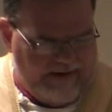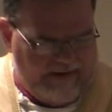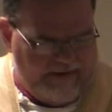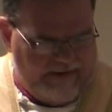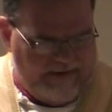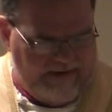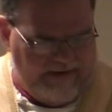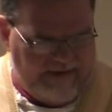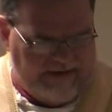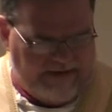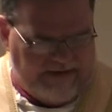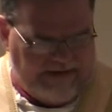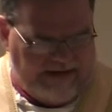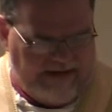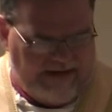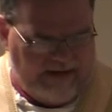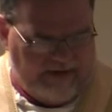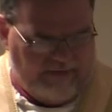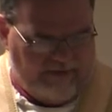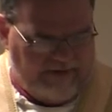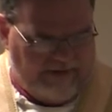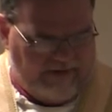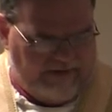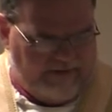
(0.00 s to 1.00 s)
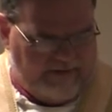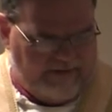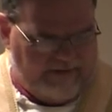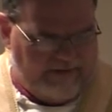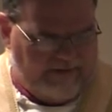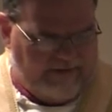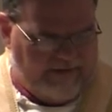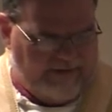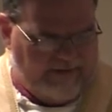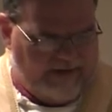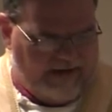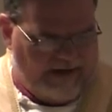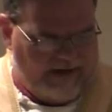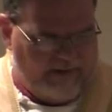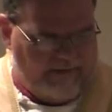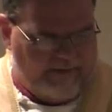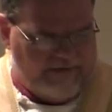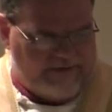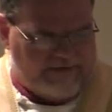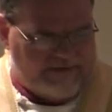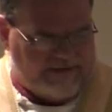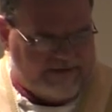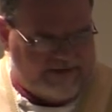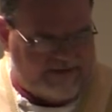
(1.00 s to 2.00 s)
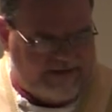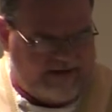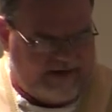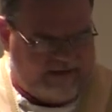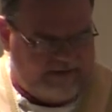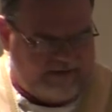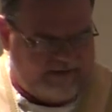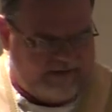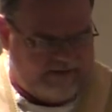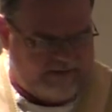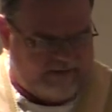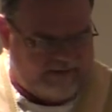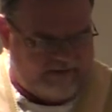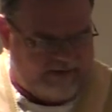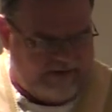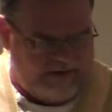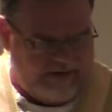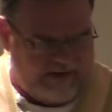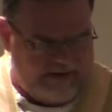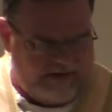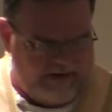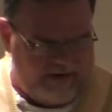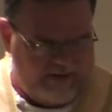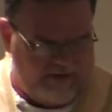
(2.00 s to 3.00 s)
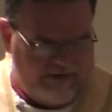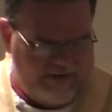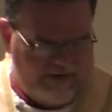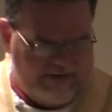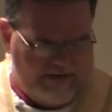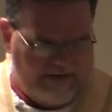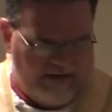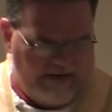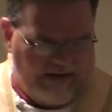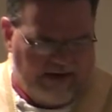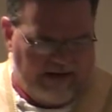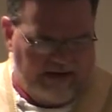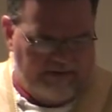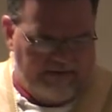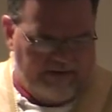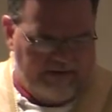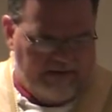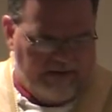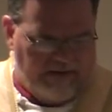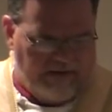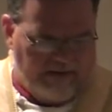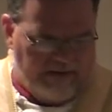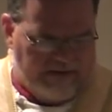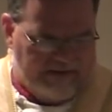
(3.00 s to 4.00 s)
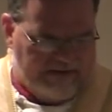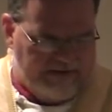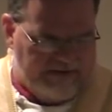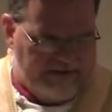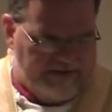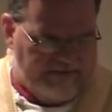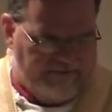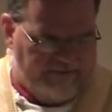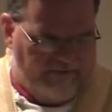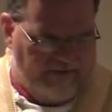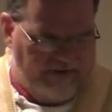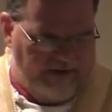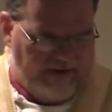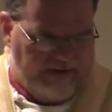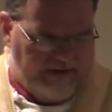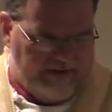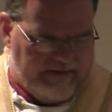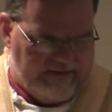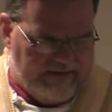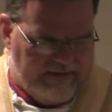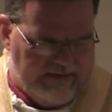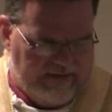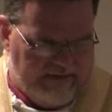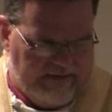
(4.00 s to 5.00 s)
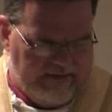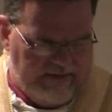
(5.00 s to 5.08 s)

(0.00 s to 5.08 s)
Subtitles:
Then he said to another, And how much dost thou owe? Who said, 100 quarters of wheat.